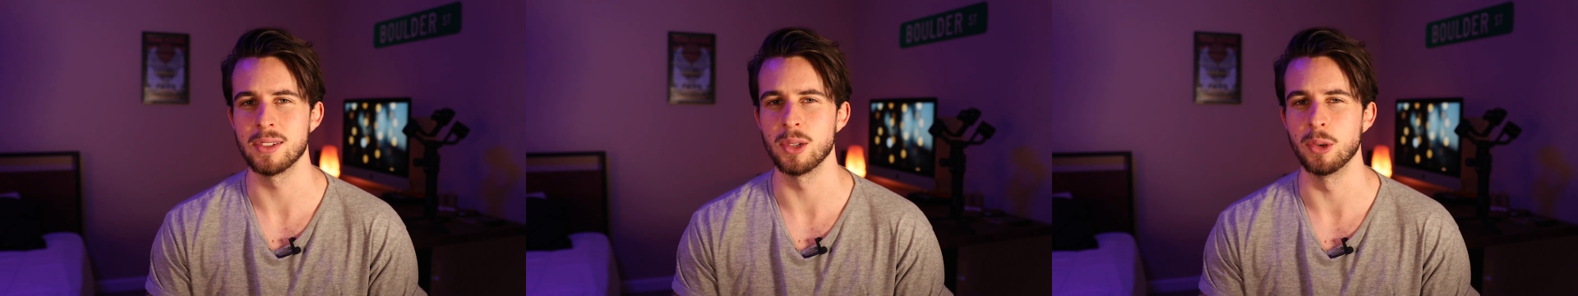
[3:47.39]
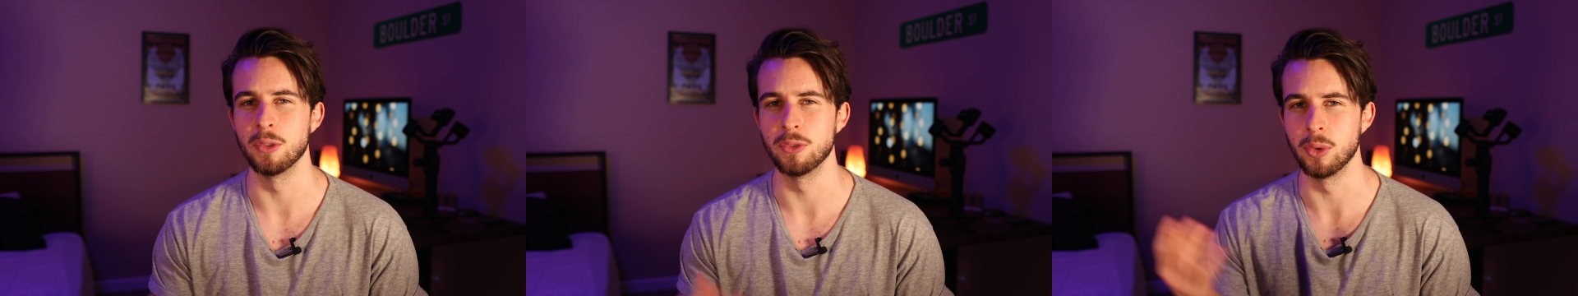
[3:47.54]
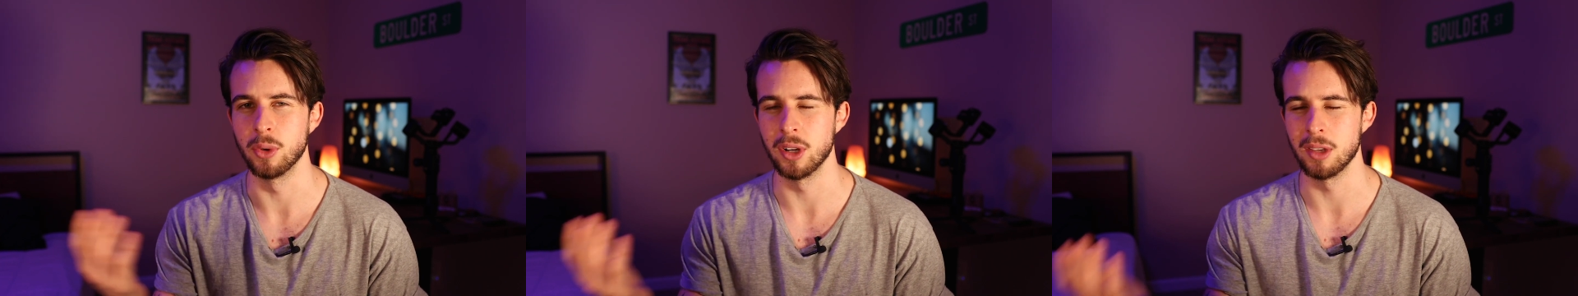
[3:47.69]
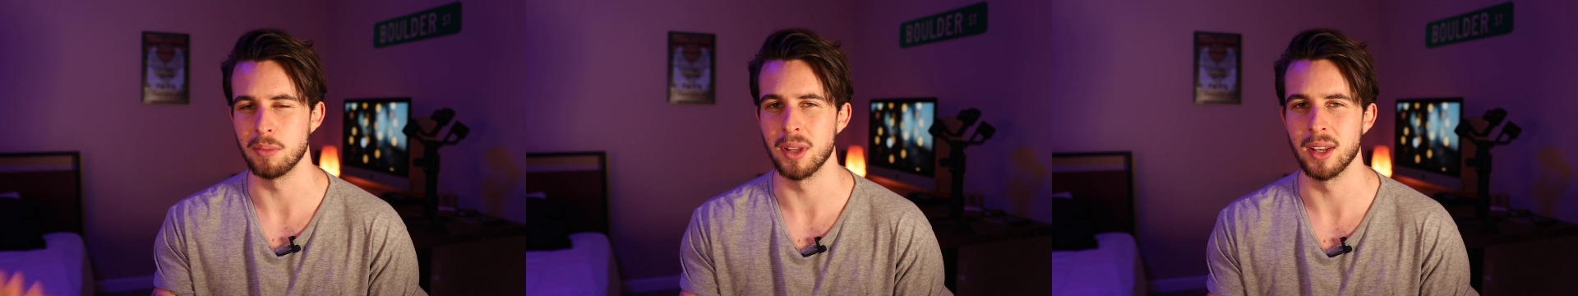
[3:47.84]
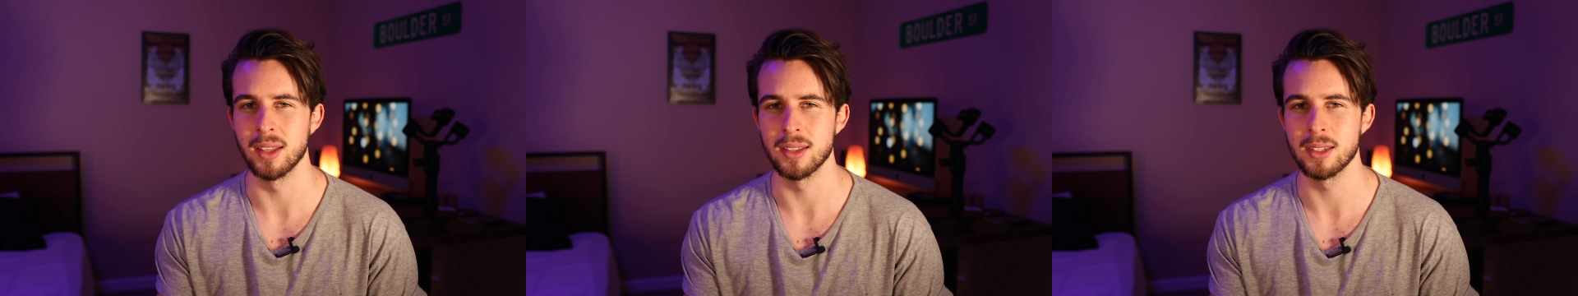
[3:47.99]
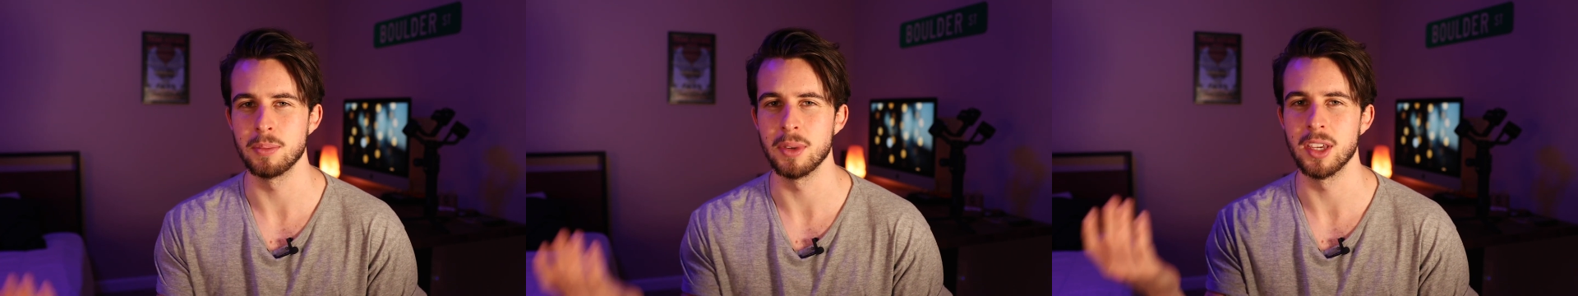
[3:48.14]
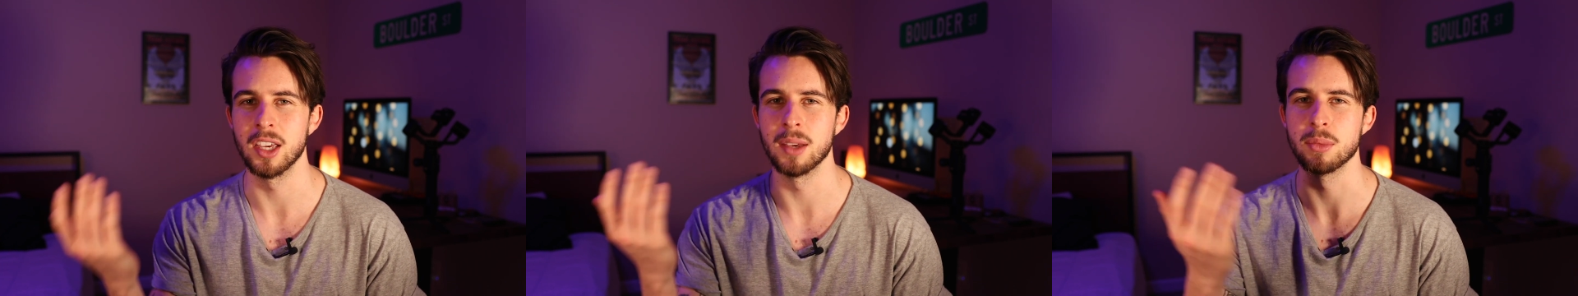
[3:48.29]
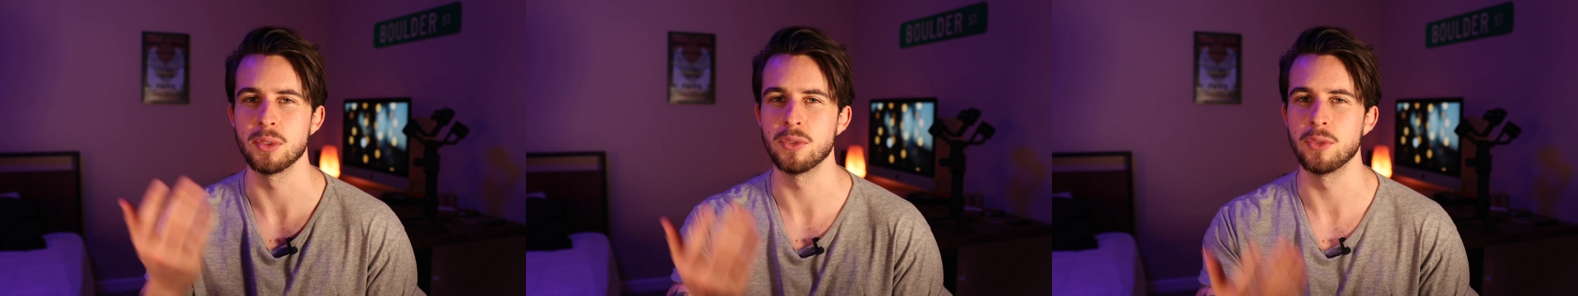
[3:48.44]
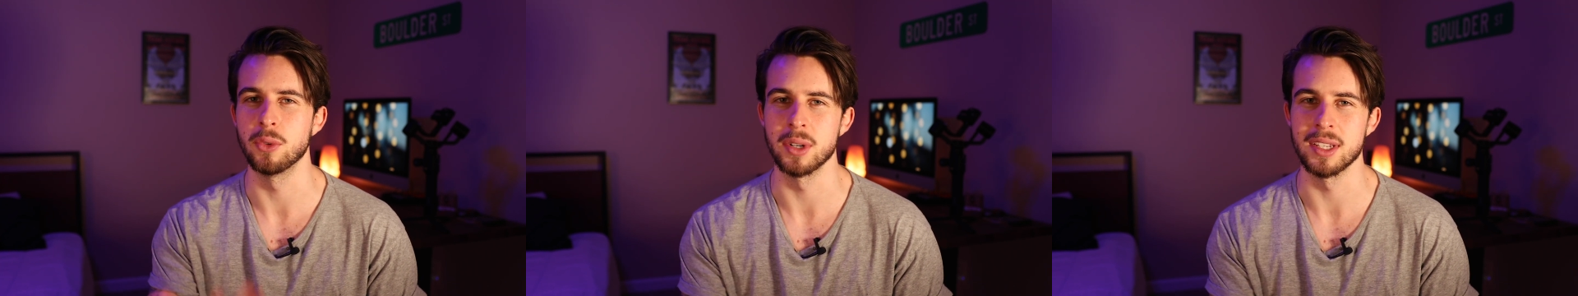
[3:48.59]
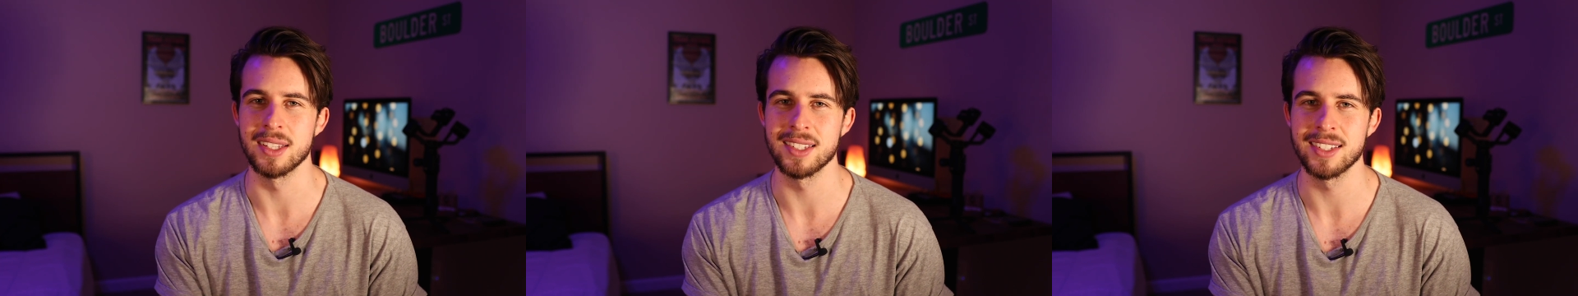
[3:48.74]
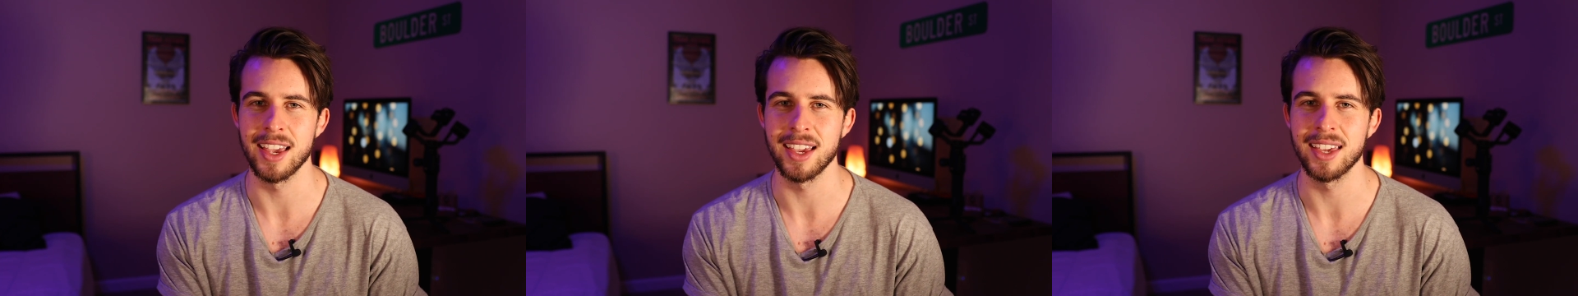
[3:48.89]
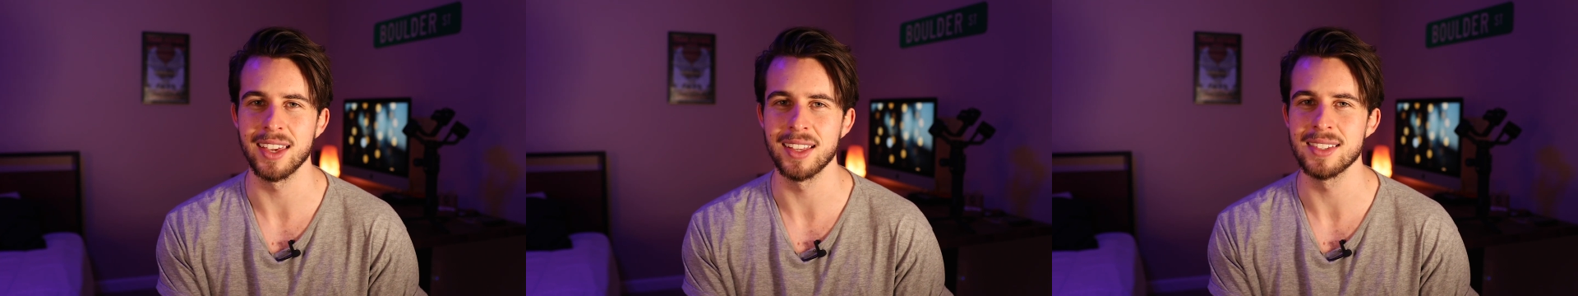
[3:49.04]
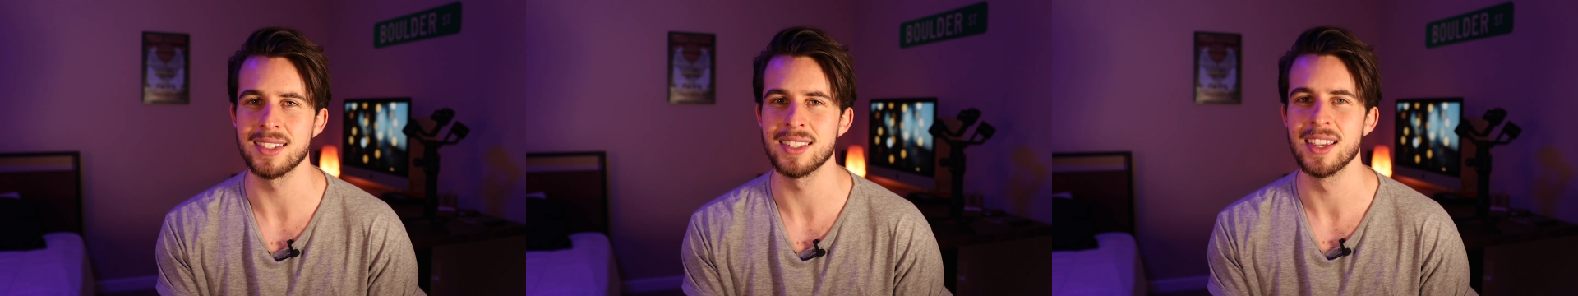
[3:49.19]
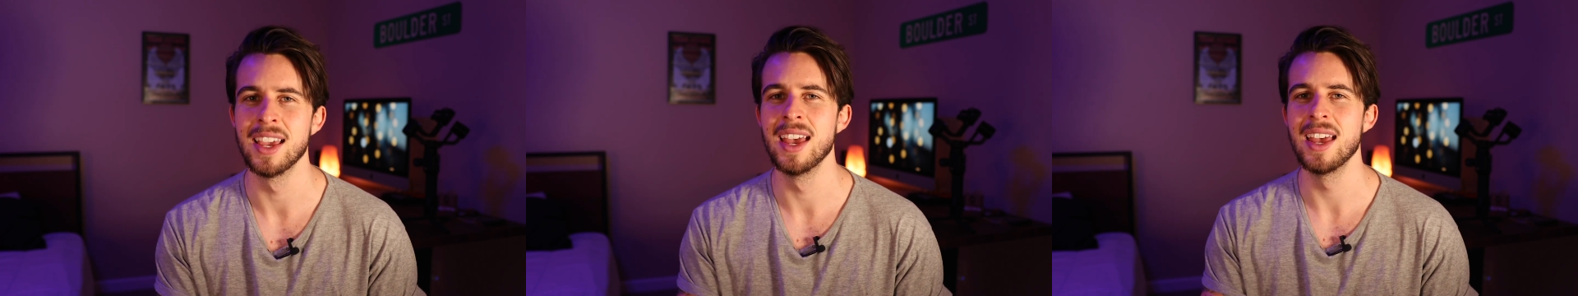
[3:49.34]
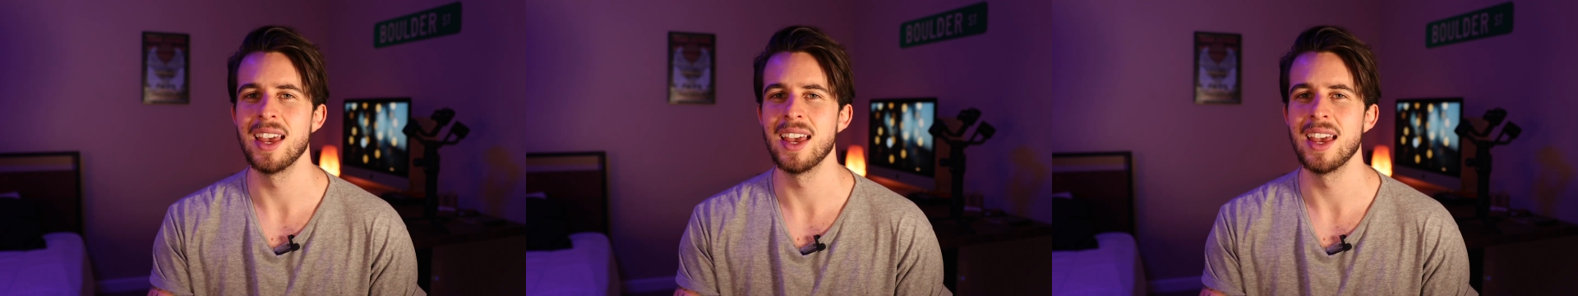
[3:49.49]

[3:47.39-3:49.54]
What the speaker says: So 40 minutes becomes 40 seconds,